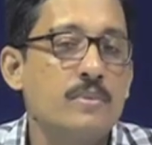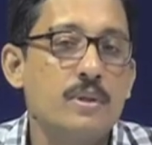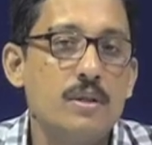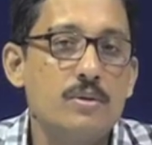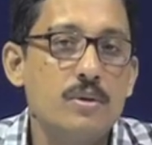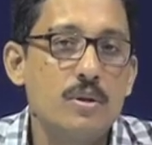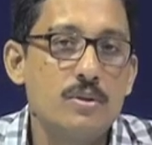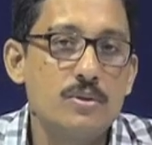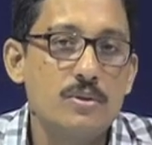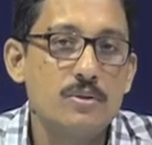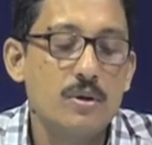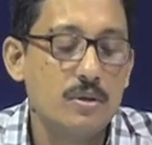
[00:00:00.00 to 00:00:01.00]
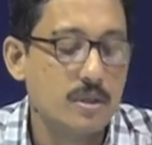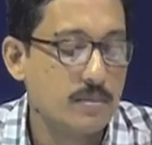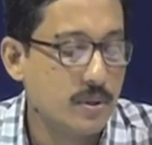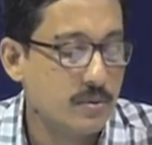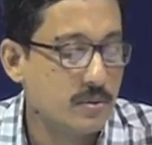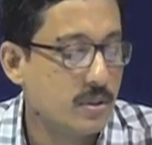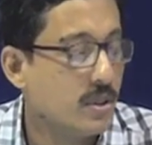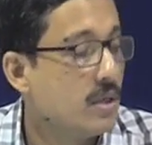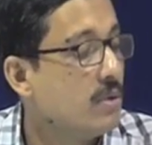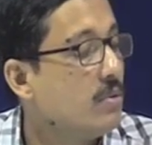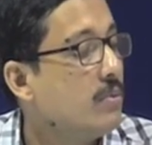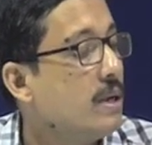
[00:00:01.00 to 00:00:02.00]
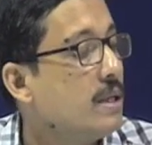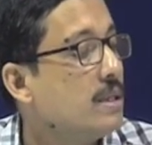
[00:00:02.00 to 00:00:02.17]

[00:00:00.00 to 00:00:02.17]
Then we also talked about what